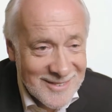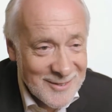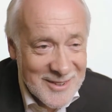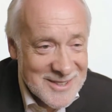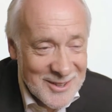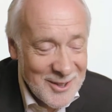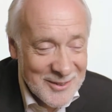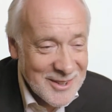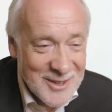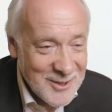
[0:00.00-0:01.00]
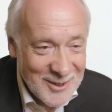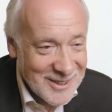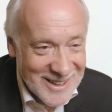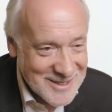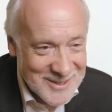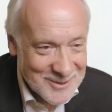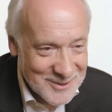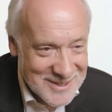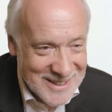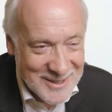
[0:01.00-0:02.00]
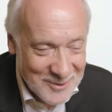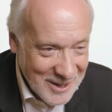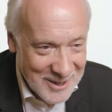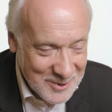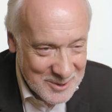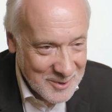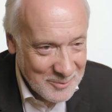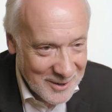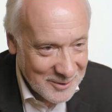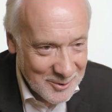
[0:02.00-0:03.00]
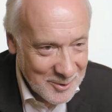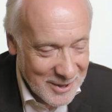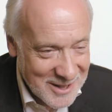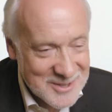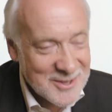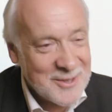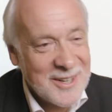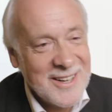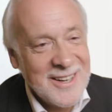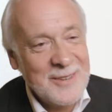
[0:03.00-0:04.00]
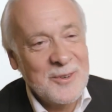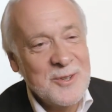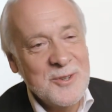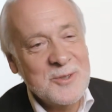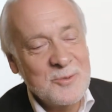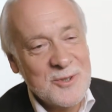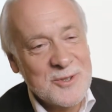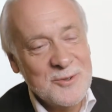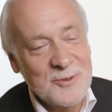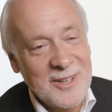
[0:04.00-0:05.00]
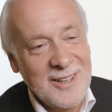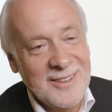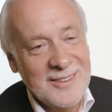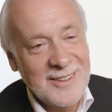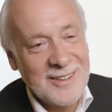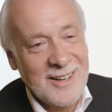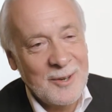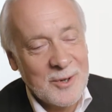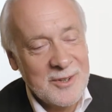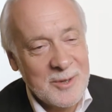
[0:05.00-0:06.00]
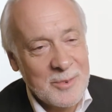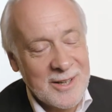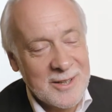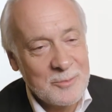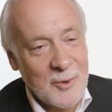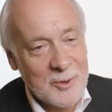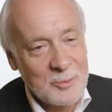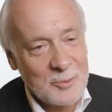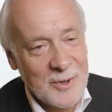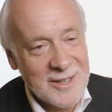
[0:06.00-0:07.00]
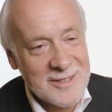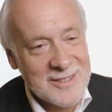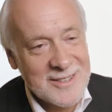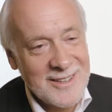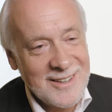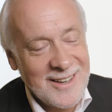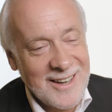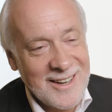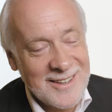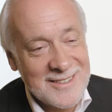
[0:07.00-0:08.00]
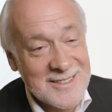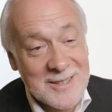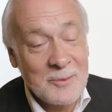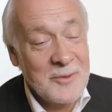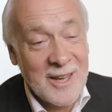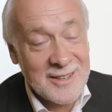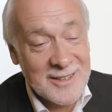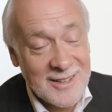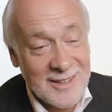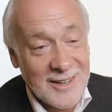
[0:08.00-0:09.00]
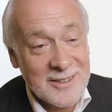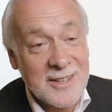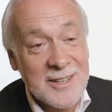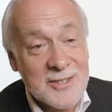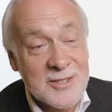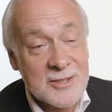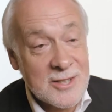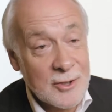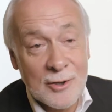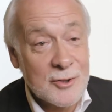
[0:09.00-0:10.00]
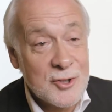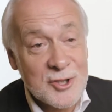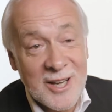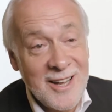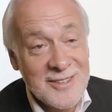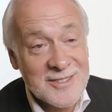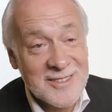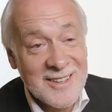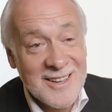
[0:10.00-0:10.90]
There's a lot that are not like schools in the way in which we might have thought about it. So if I use the word school now, I want to think about it in multiple ways. And some of that, I think, is technology charged.